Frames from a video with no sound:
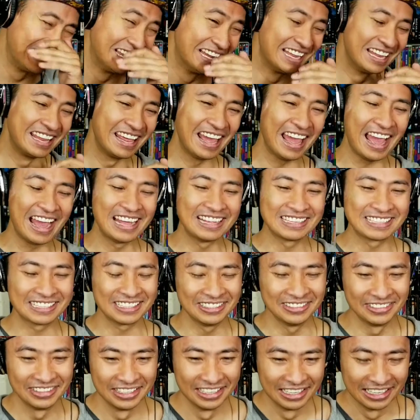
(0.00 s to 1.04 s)
They ask
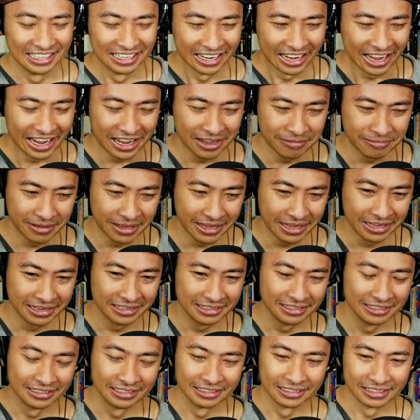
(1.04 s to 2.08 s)
him, hey man,
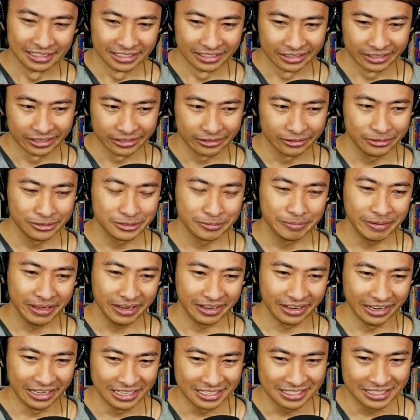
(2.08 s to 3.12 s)
who's better,
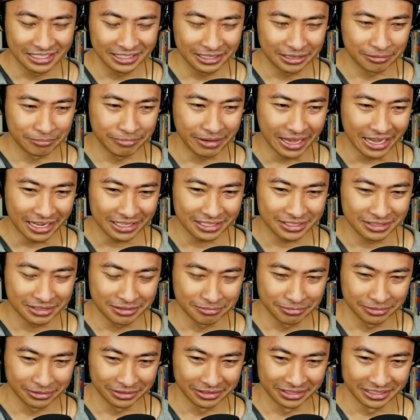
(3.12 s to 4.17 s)
N sync or Backstreet
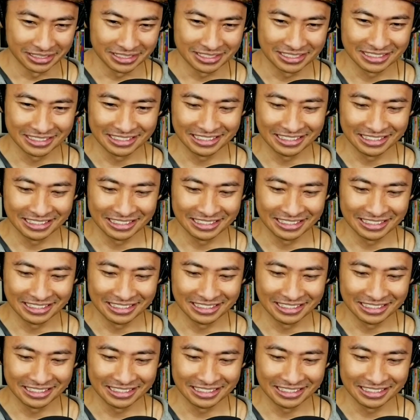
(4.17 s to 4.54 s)
Boys?